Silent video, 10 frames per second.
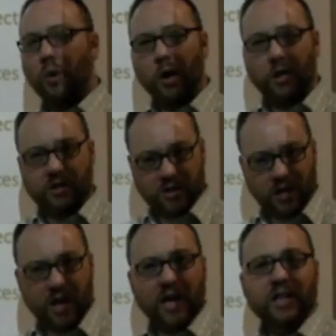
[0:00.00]
works
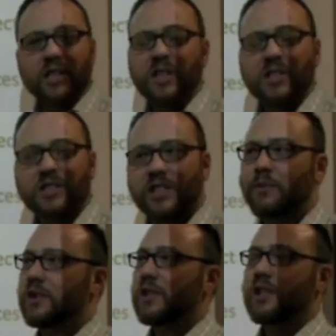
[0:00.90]

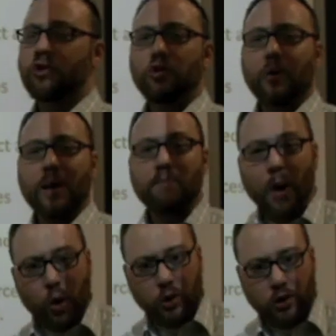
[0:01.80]
similarly to a
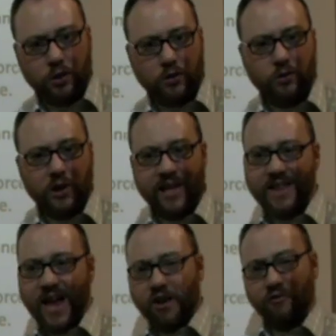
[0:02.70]
modal
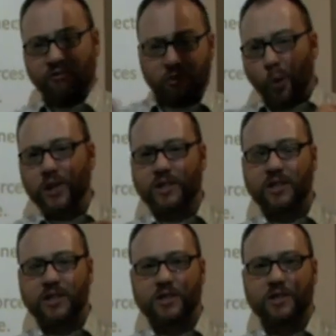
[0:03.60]
in that it
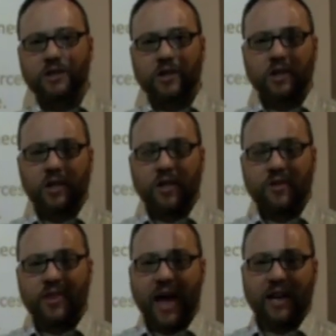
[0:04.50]
forces
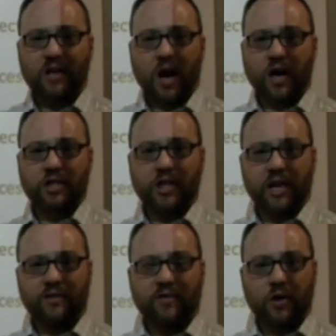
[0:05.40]
that
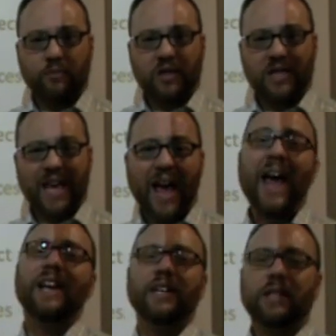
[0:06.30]
conjugated verb to the
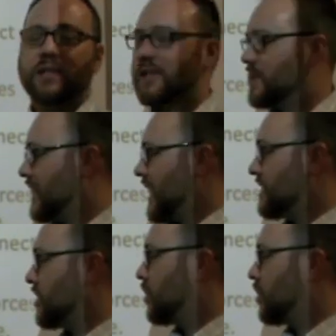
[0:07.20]
end. In this case,